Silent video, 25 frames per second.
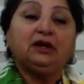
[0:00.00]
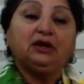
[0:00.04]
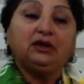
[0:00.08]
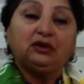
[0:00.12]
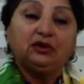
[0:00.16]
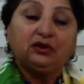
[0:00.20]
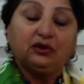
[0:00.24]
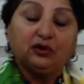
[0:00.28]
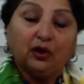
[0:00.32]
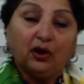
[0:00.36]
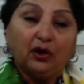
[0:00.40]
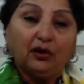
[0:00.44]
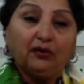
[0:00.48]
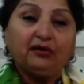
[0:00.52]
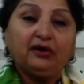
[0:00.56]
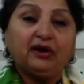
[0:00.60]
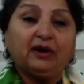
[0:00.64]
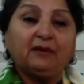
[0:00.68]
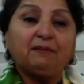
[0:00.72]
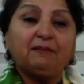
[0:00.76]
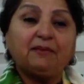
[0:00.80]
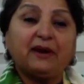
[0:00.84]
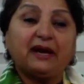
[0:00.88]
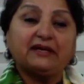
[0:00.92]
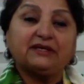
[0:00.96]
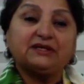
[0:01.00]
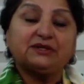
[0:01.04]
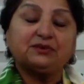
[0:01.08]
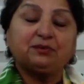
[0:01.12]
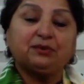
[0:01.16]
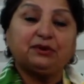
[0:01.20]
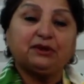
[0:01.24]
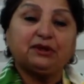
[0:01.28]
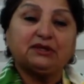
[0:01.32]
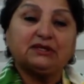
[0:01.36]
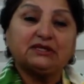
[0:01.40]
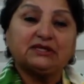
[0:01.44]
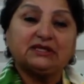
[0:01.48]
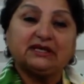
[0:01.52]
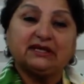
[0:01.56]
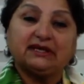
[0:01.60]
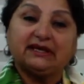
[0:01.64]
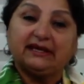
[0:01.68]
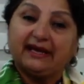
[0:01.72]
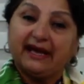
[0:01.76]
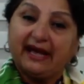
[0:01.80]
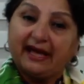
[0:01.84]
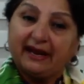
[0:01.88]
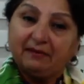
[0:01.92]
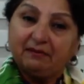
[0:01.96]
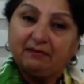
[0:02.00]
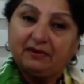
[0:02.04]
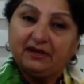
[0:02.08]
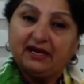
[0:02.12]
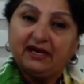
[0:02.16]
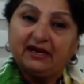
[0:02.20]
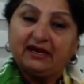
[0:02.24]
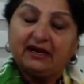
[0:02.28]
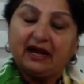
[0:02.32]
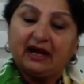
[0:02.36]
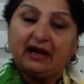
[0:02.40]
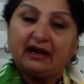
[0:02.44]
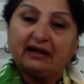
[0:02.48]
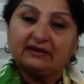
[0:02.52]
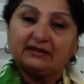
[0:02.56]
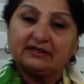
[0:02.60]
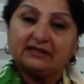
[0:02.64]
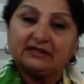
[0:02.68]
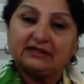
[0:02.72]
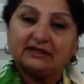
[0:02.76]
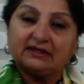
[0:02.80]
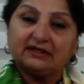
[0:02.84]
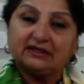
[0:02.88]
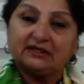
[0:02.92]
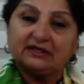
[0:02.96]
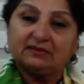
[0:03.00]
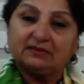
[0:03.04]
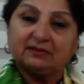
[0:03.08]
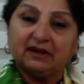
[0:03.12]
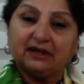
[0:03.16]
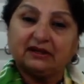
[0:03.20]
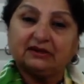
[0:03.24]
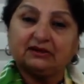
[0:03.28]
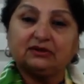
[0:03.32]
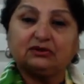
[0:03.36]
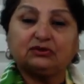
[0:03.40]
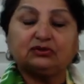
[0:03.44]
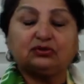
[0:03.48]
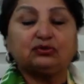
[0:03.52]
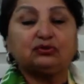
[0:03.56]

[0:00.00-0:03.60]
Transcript: your compatibility can be enhanced this month